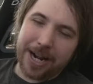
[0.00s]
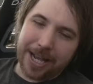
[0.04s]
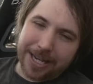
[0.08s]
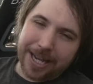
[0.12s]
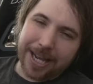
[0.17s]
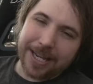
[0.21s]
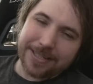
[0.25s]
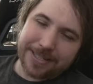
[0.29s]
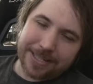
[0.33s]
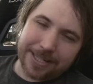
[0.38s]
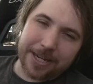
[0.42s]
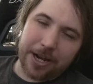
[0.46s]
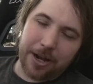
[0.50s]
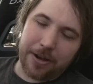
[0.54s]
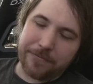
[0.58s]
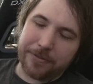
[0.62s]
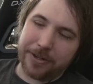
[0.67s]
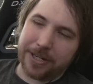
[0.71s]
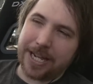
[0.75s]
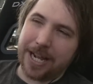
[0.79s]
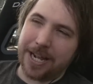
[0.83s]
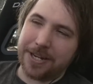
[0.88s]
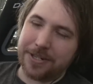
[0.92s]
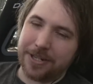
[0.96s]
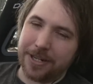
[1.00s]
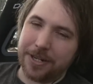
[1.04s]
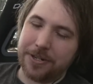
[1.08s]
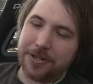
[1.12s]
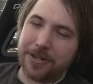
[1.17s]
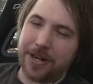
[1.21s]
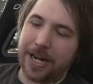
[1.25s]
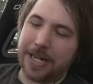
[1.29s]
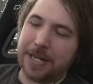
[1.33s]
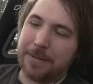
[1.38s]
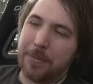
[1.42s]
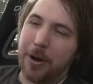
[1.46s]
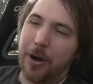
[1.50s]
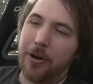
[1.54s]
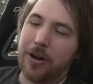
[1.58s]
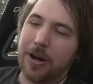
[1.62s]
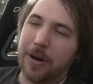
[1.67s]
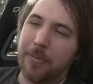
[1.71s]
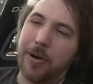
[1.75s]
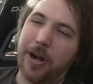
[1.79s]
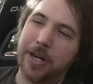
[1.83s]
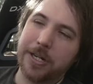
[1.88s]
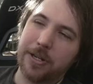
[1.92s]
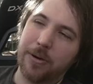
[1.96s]
But I guess, you know, if you're catching a shiny
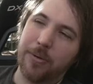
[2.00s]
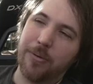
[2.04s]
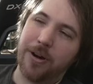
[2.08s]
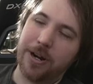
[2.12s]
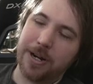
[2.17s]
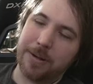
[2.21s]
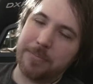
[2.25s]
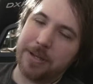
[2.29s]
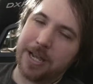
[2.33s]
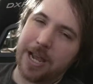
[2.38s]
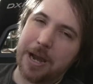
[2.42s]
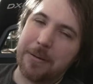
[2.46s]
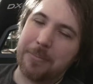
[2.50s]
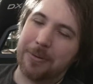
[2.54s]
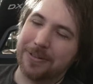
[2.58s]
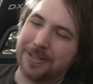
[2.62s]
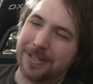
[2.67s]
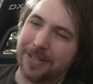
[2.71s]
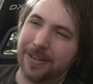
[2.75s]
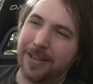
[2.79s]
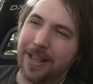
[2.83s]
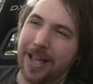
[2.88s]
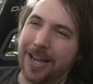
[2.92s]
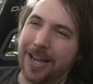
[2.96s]
Pokemon, you want to be able to,